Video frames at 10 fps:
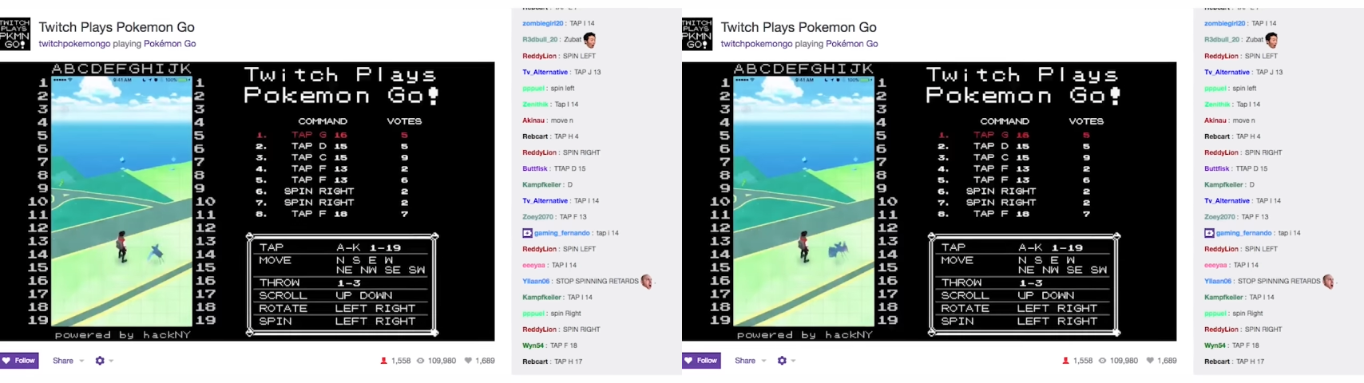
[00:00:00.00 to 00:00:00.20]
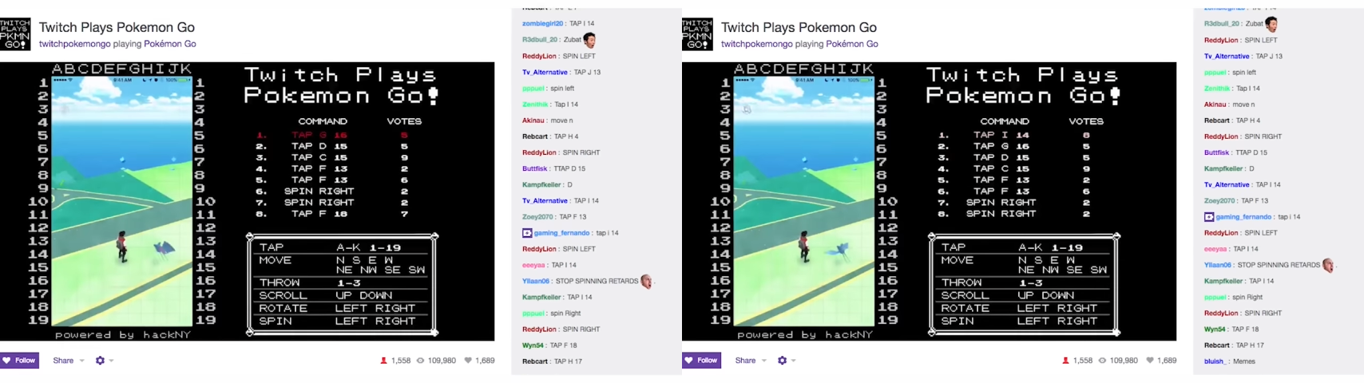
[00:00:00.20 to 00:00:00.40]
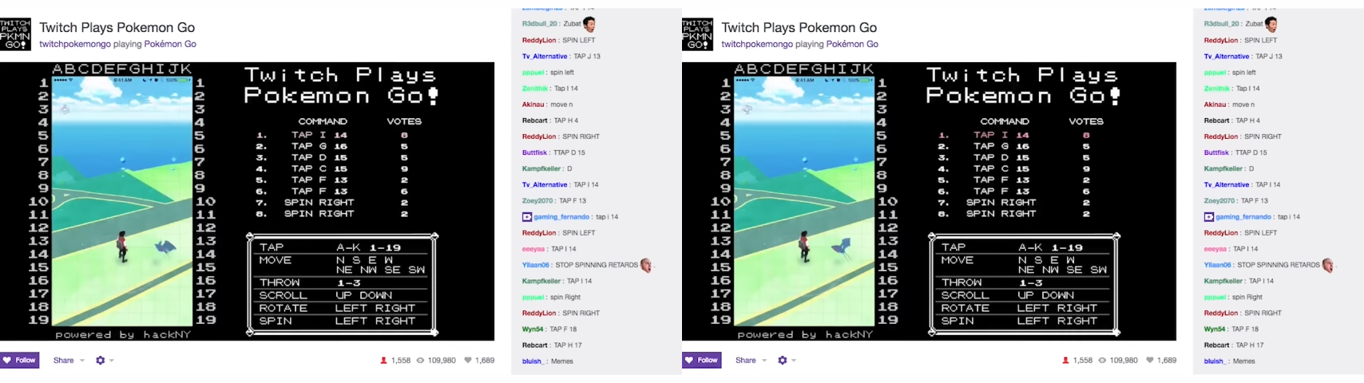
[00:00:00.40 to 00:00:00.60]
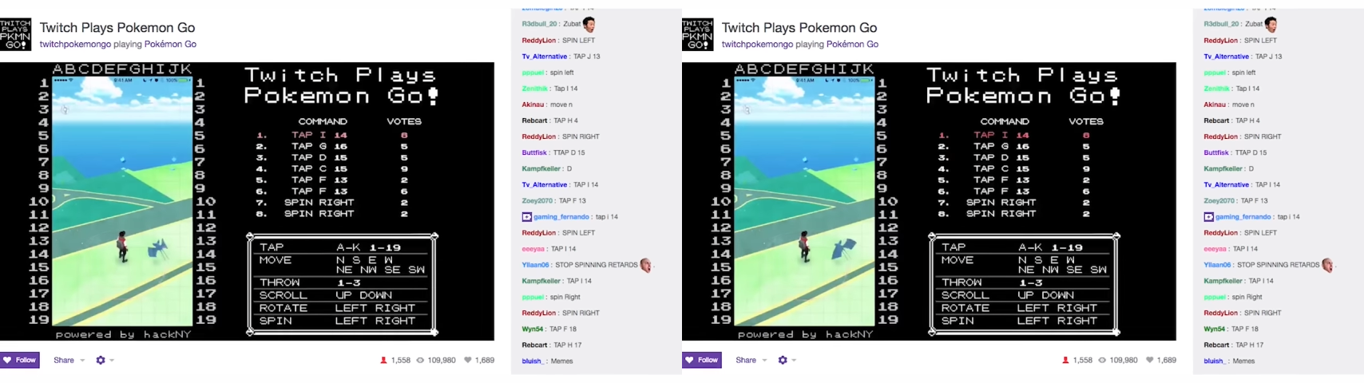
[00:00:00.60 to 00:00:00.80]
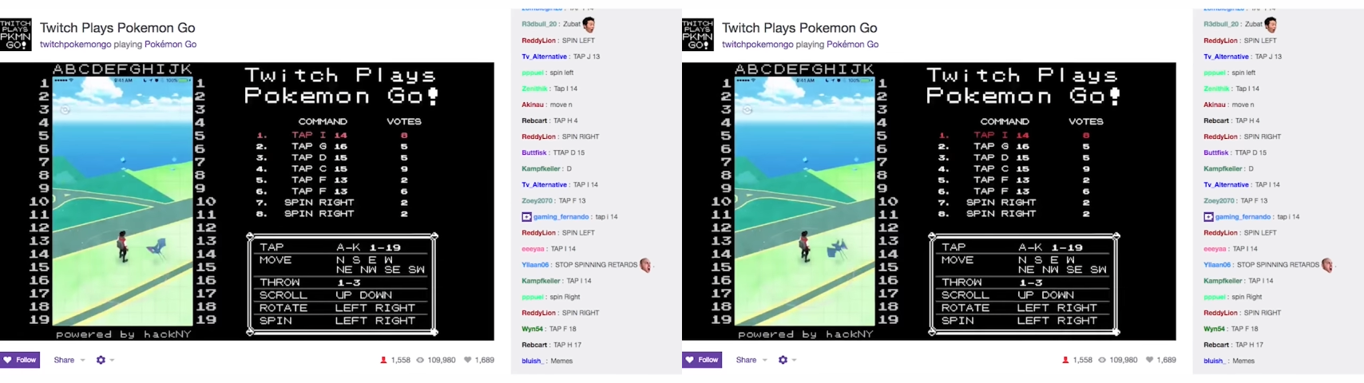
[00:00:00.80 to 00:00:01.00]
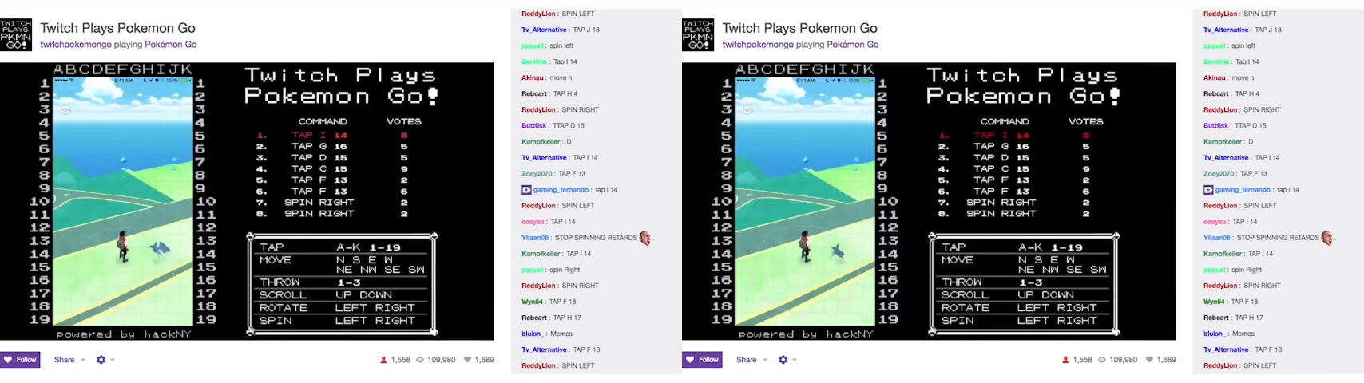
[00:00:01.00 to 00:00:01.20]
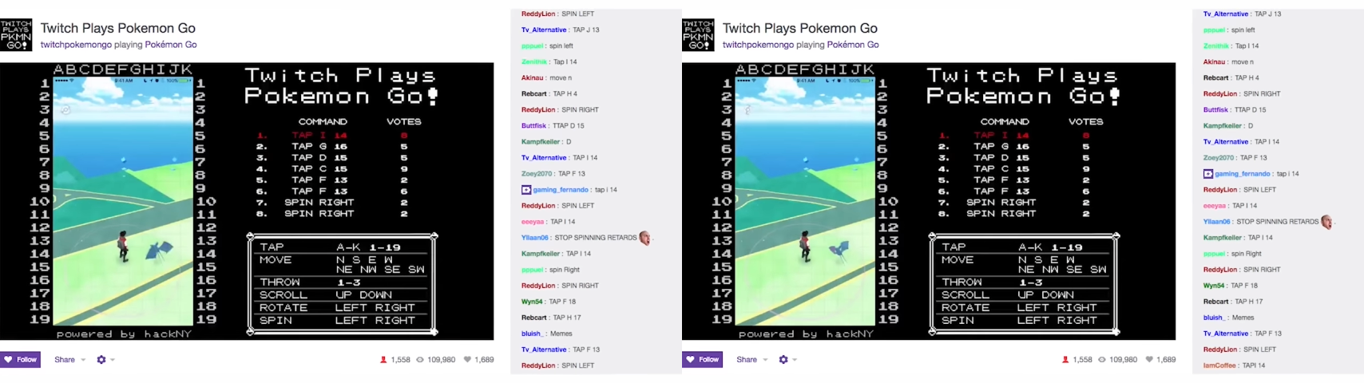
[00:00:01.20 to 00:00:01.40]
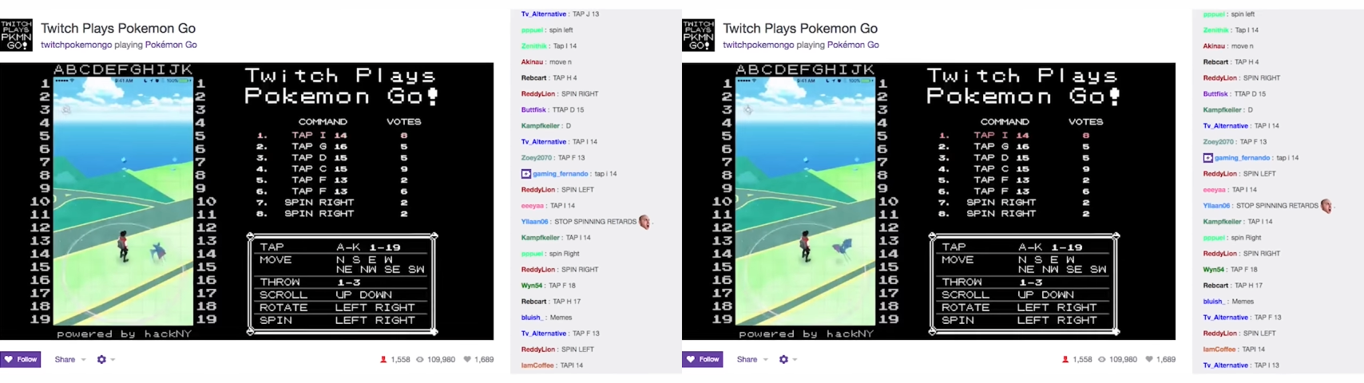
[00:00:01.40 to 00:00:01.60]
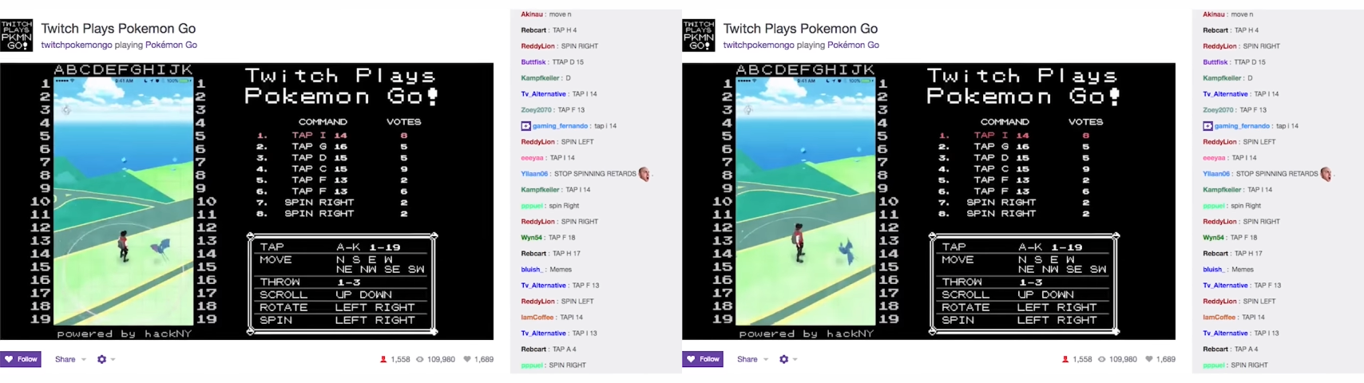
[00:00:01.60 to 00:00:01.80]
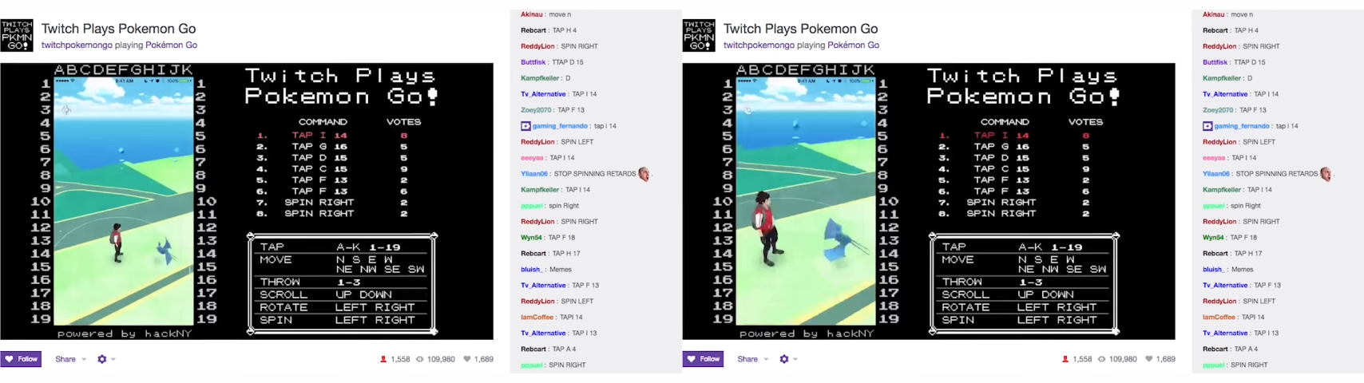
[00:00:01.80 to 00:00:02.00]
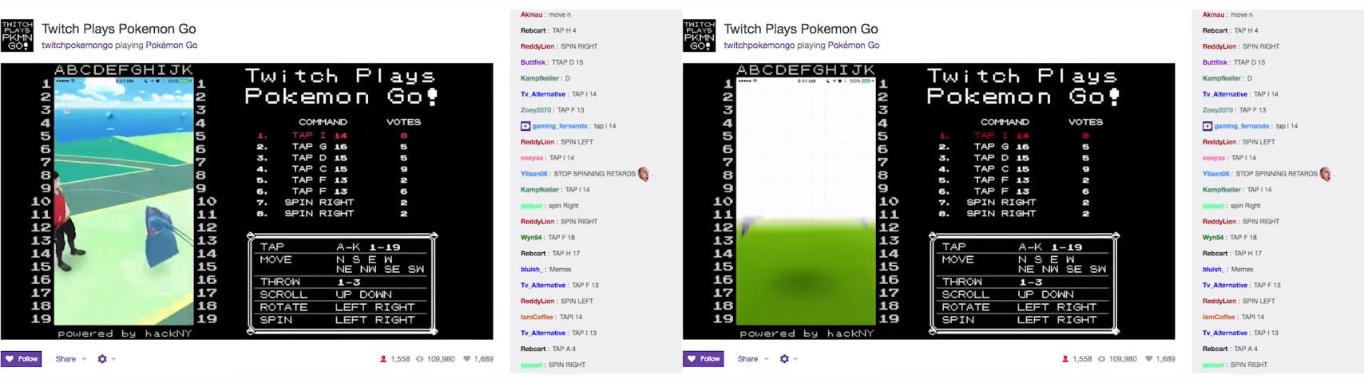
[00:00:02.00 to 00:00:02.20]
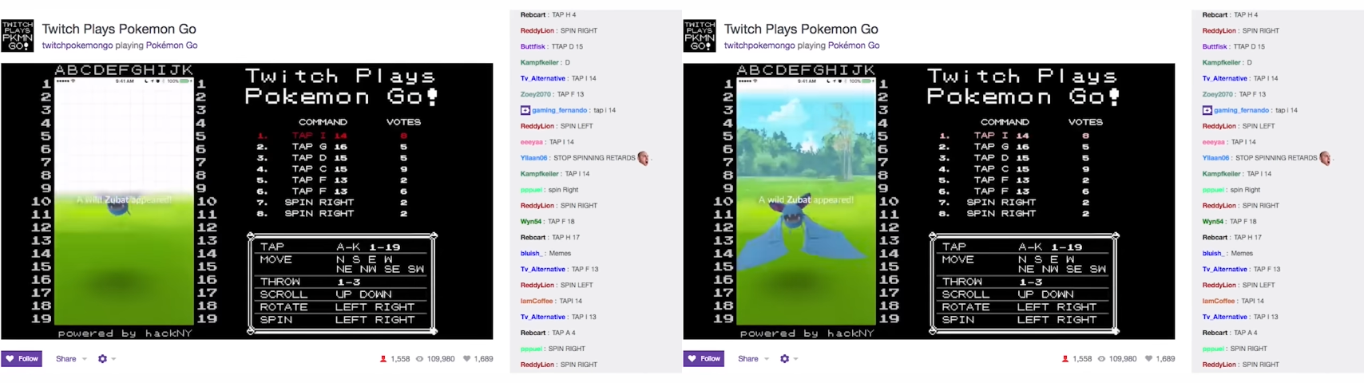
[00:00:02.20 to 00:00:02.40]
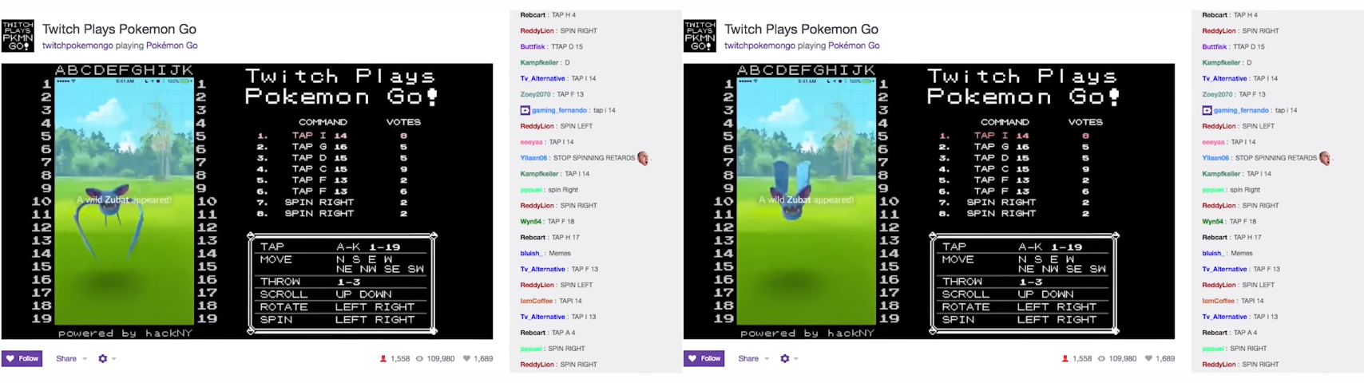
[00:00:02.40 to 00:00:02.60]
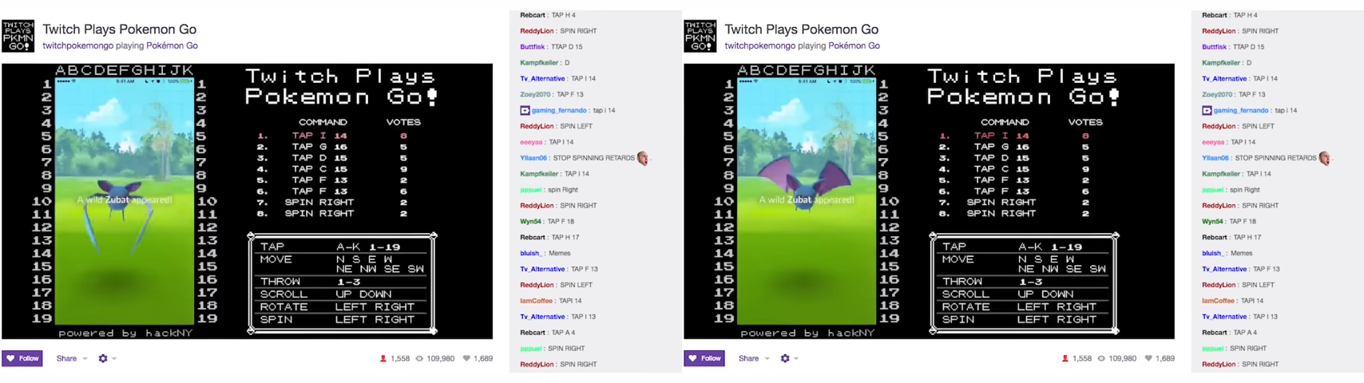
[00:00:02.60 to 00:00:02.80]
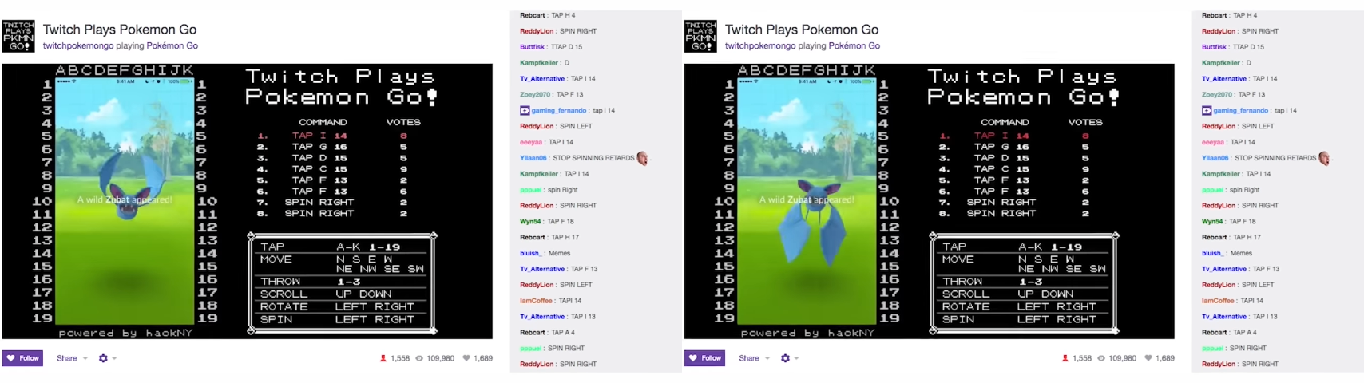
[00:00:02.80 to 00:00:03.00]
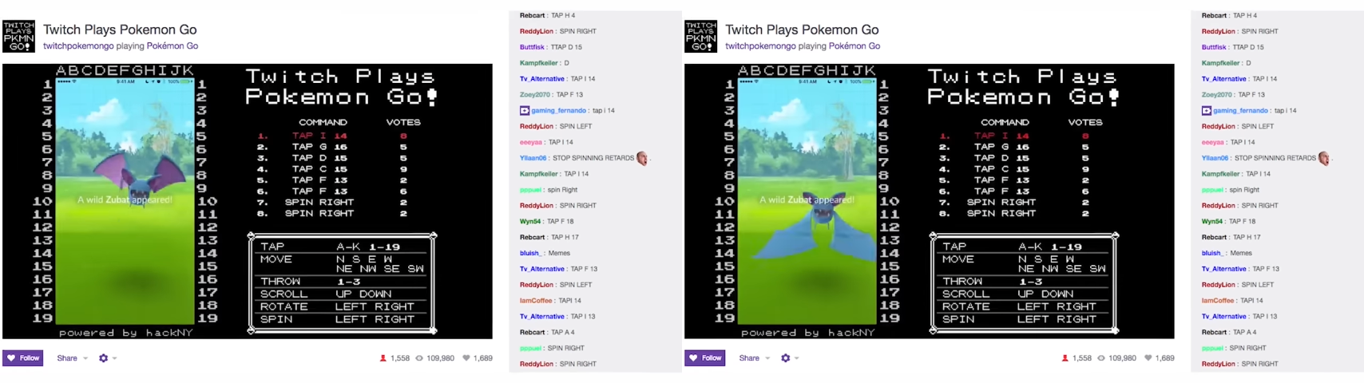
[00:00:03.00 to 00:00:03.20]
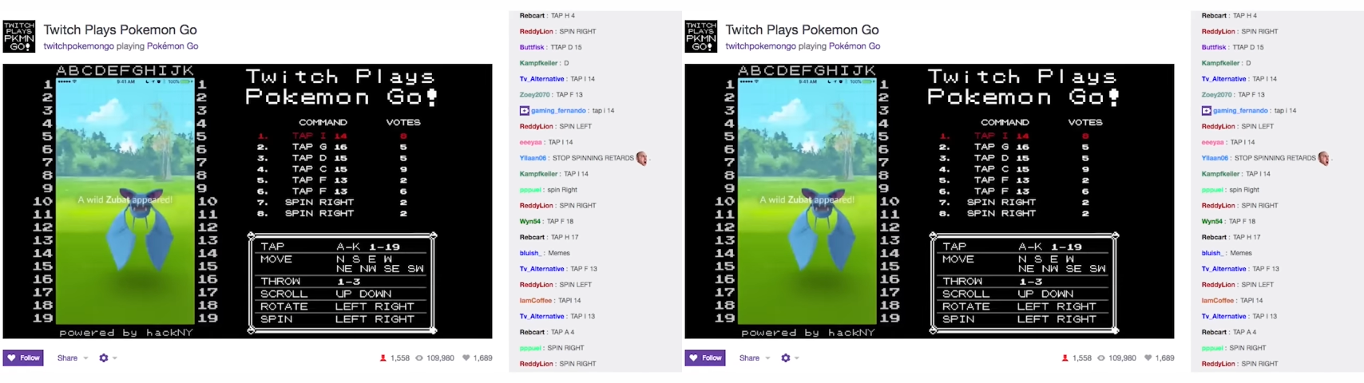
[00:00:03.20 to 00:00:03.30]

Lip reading: No face is visible, so there are no lips to read.